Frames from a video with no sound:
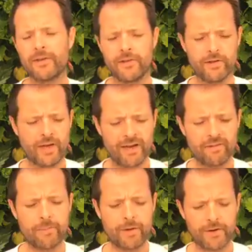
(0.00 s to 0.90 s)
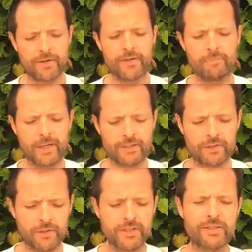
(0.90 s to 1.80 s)
You have the power. You make
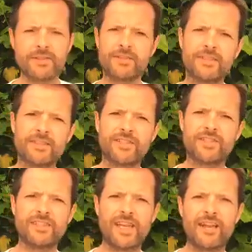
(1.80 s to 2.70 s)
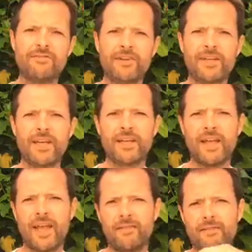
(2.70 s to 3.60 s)
choices, decisions every day, and
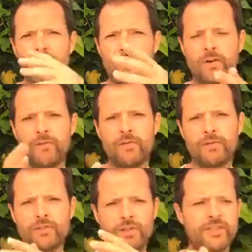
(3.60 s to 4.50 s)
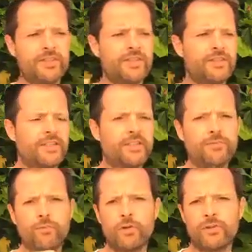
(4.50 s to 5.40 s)
every one of those choices,
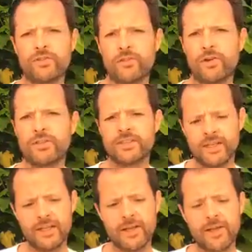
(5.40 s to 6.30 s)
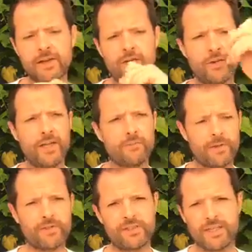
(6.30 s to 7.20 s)
decisions, words, thoughts create what
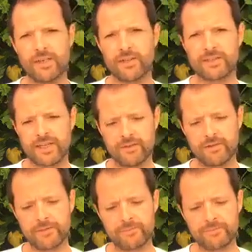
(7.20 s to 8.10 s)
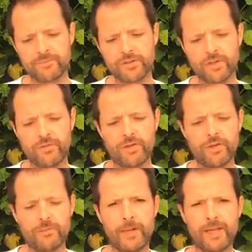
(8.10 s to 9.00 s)
you see outside of you. So if
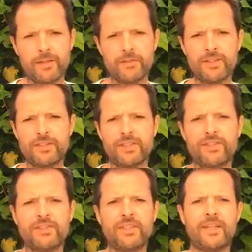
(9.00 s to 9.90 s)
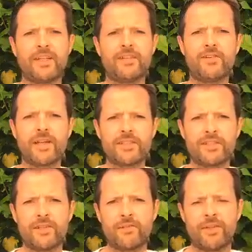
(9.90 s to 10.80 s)
you're making those decisions in a
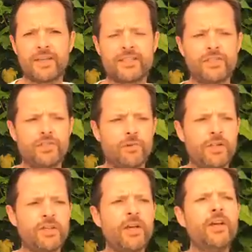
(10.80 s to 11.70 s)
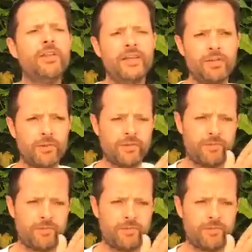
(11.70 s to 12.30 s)
direction of things that you want, then you will